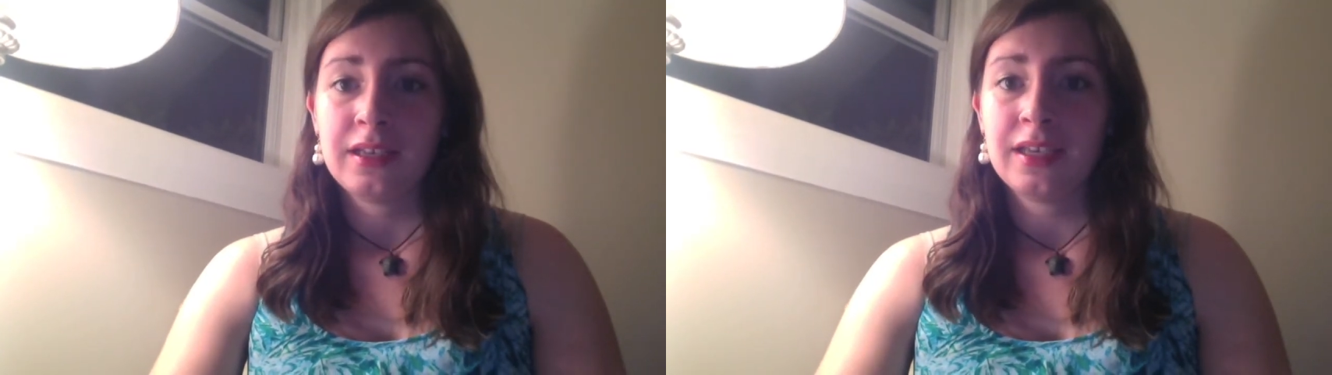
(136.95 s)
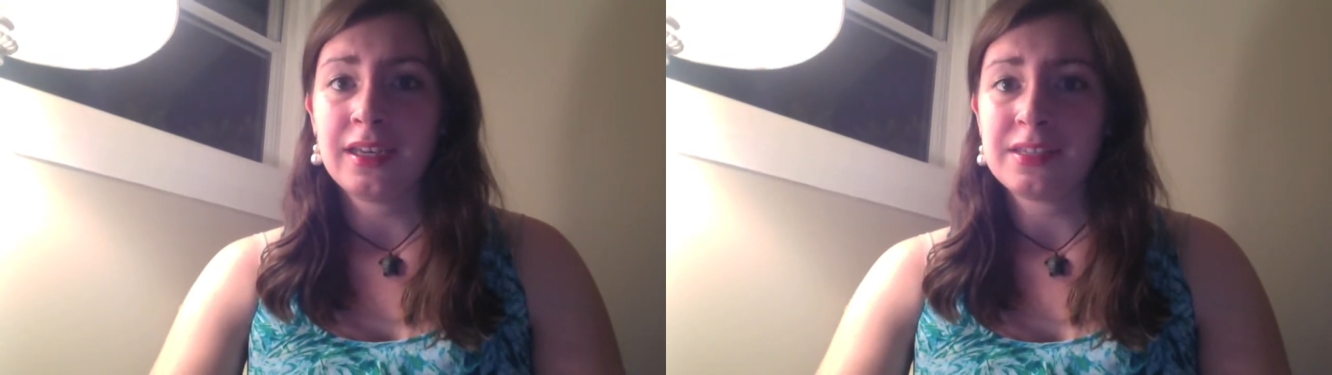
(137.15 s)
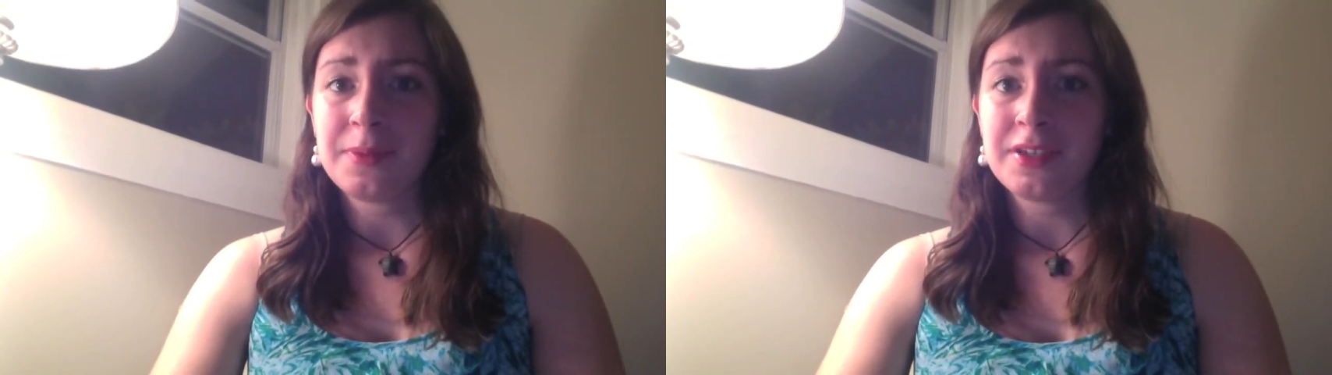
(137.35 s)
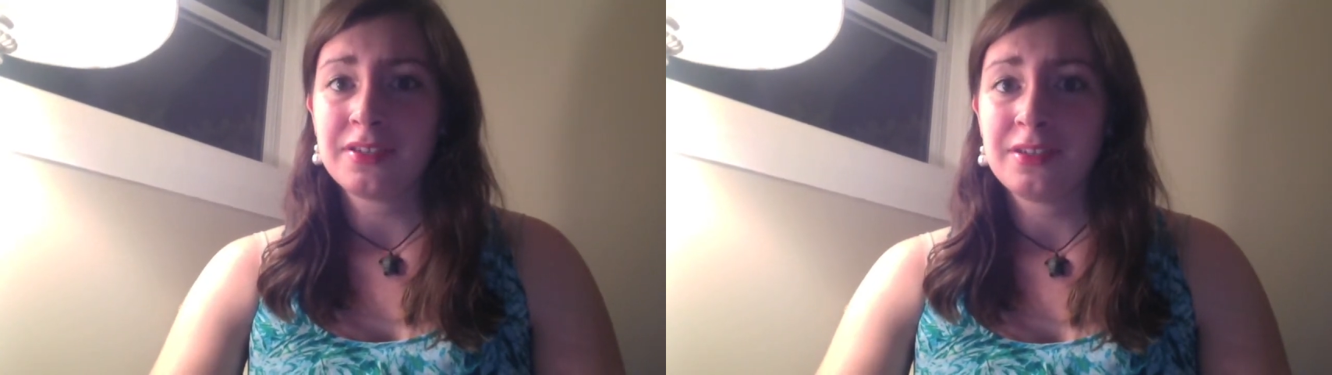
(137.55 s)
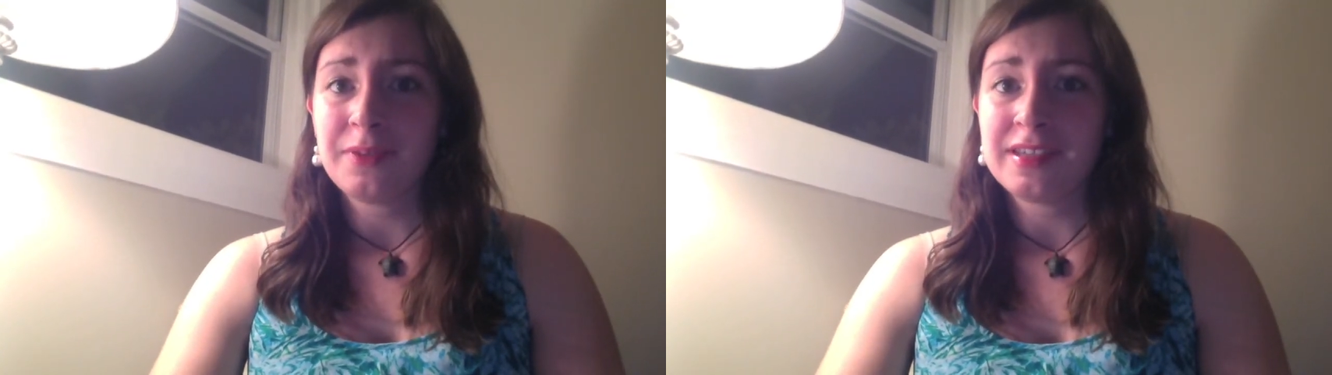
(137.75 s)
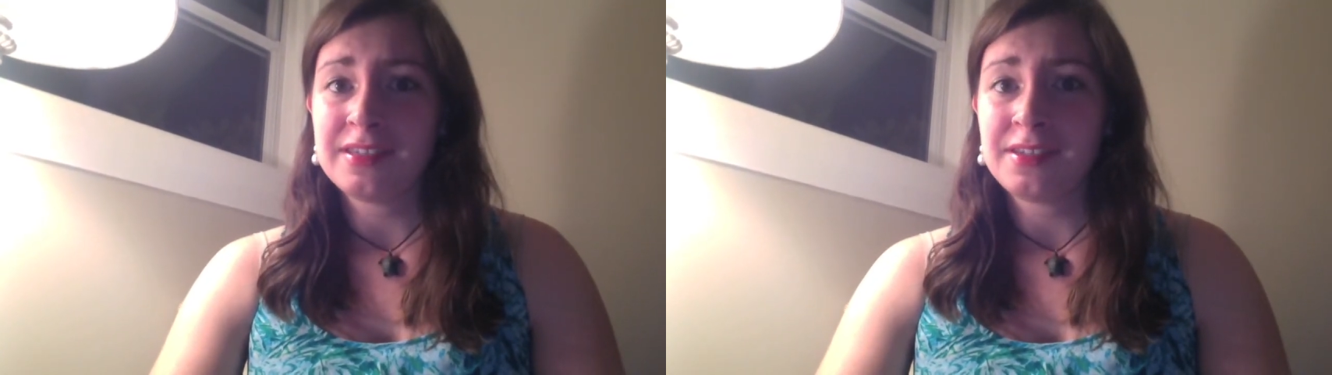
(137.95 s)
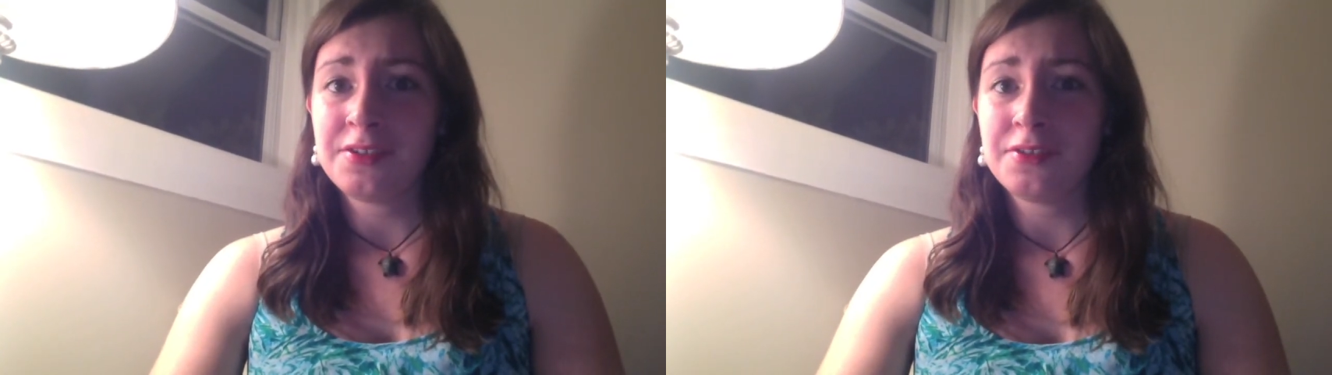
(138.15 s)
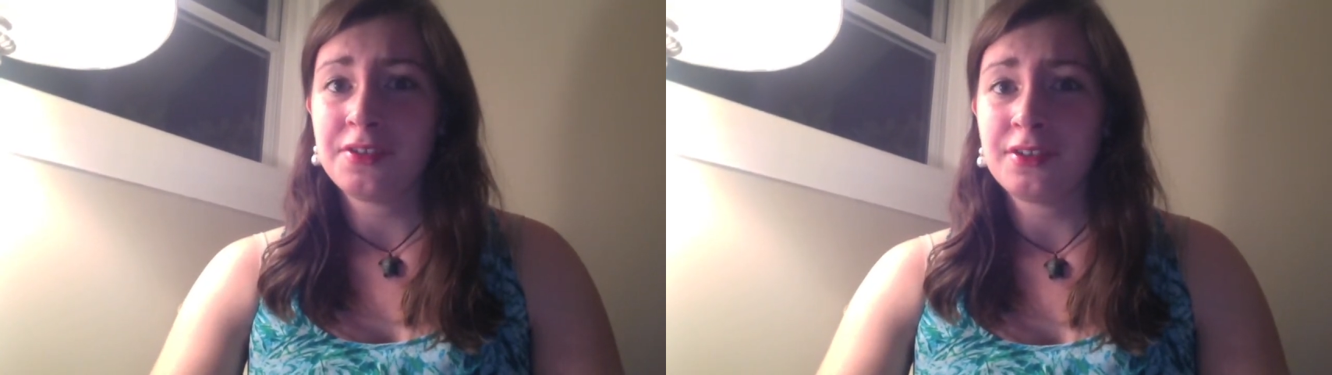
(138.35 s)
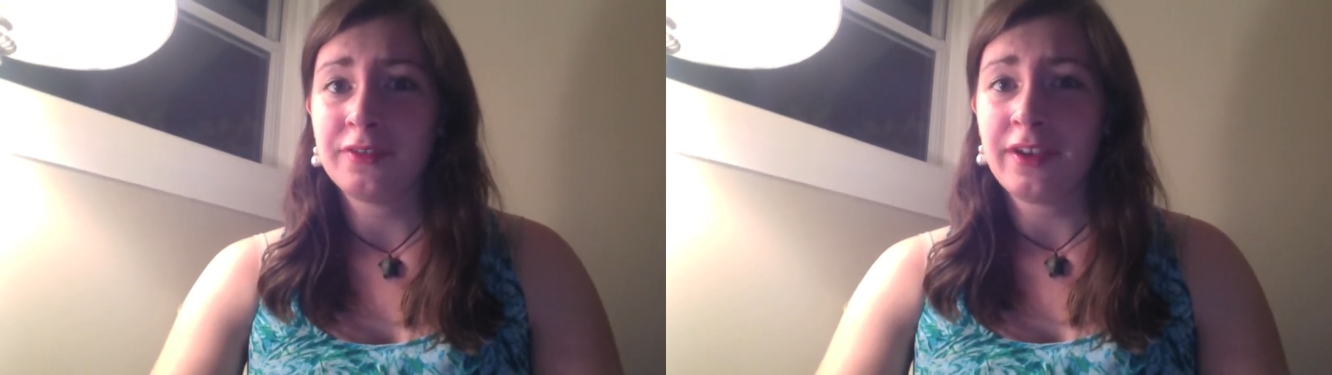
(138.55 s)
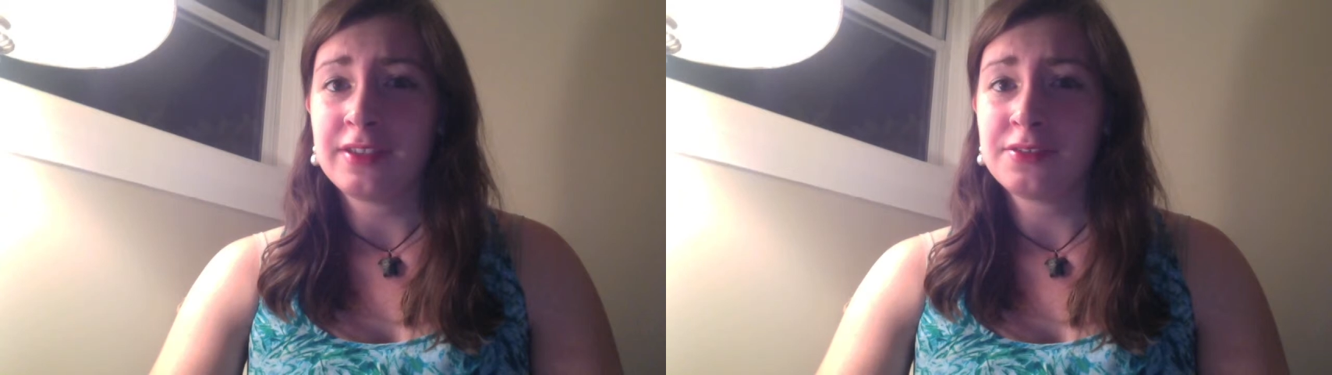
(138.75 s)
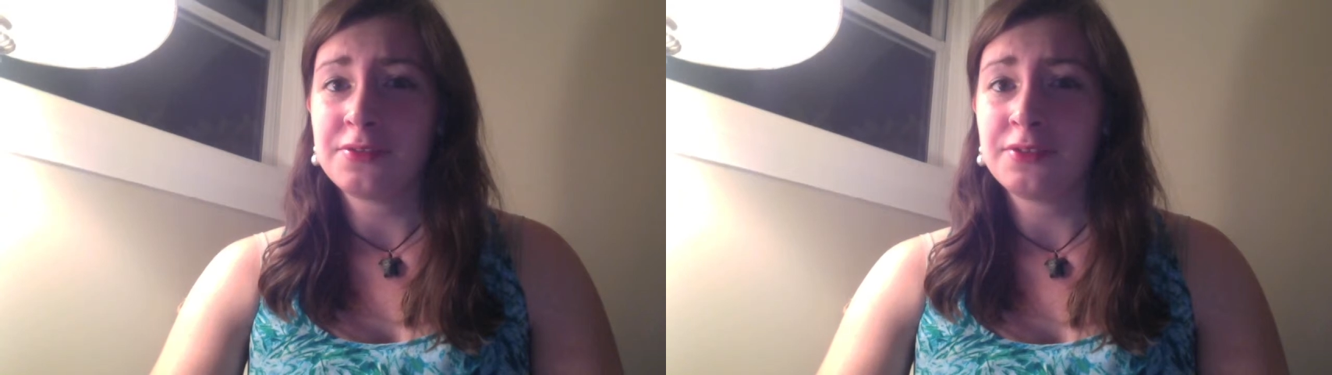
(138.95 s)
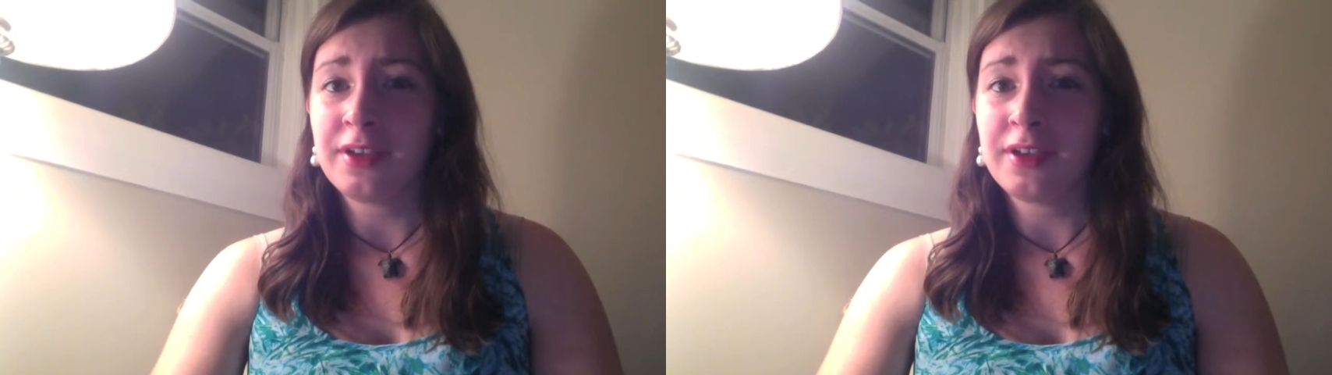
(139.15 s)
And especially my senior year of high school,